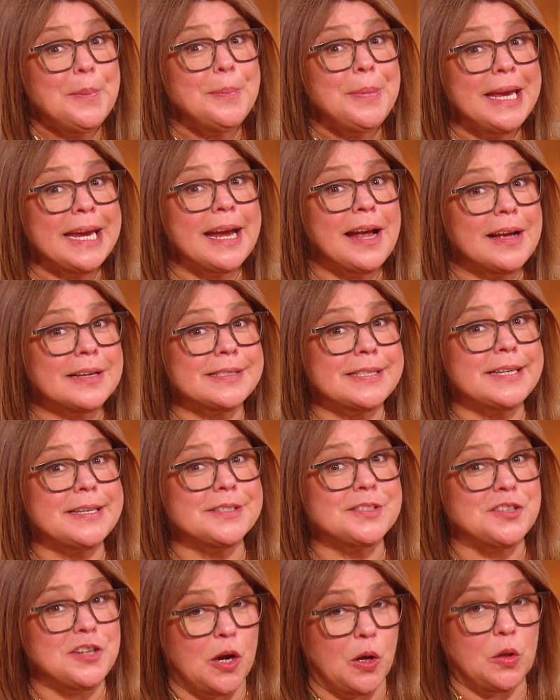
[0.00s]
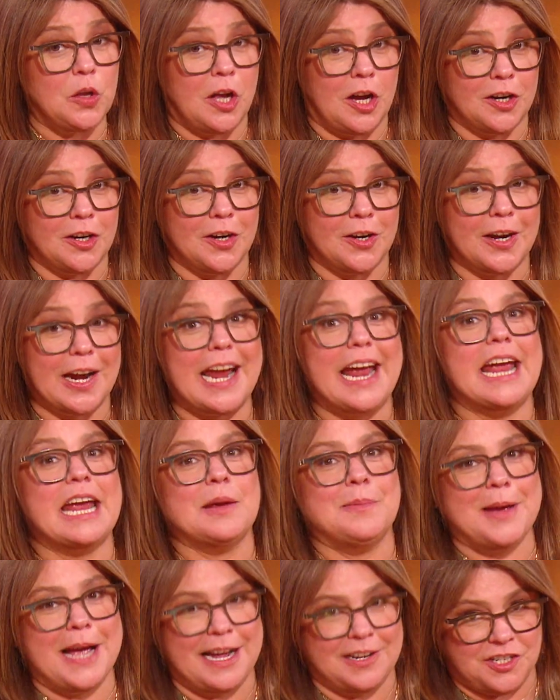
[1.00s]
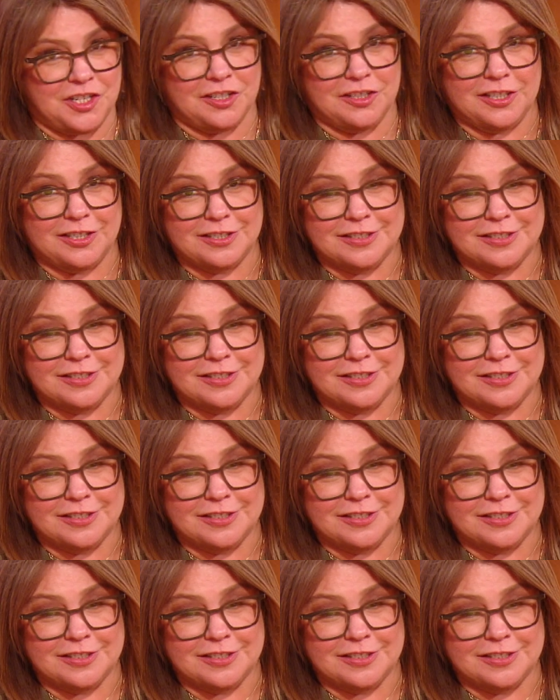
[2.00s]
because he's no longer a bachelor.